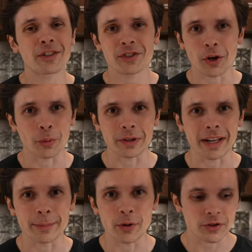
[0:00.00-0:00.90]
So
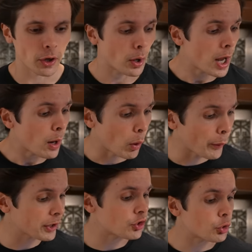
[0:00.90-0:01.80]
relatable. So what
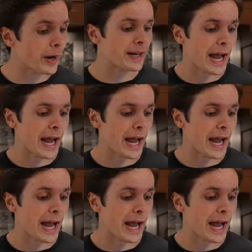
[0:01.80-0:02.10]
we're gonna do right